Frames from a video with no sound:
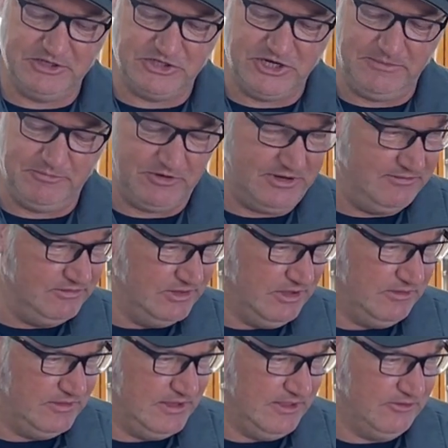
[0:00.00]
cheaper, even
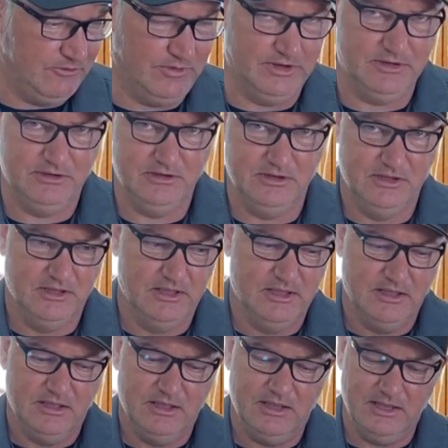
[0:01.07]
though the other one,
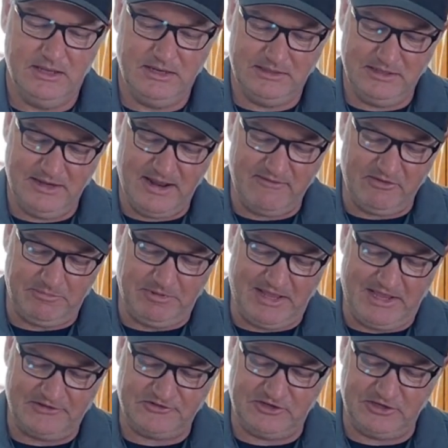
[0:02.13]
it did have a
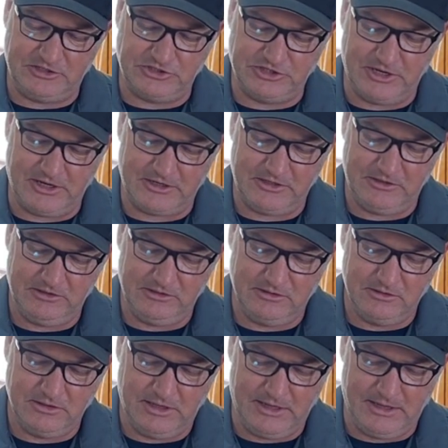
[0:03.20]
plastic chuck,
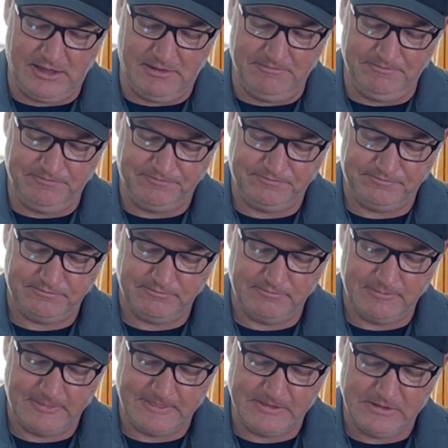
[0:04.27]
but
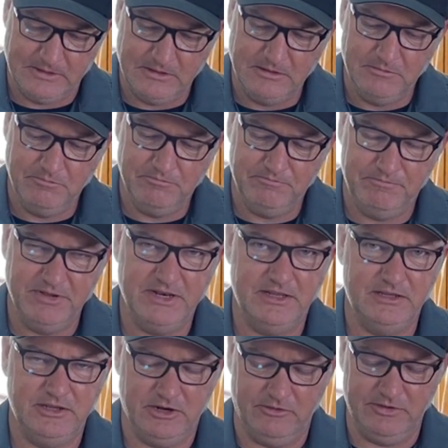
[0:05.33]
it
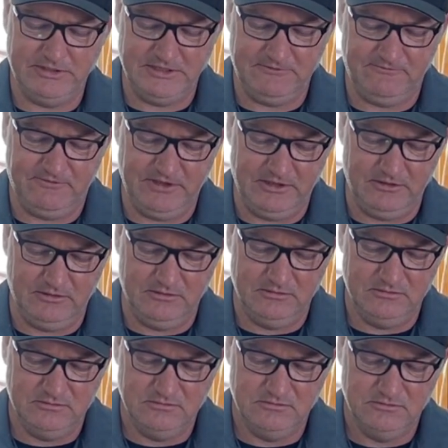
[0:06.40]
did feel
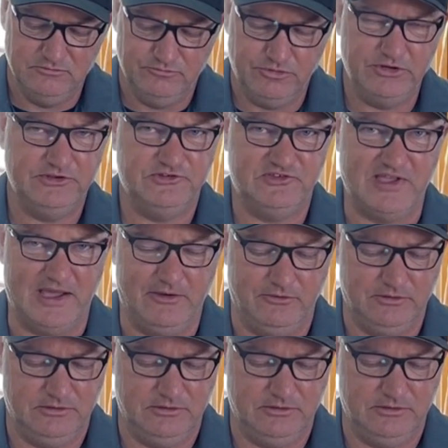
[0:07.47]
pretty stout.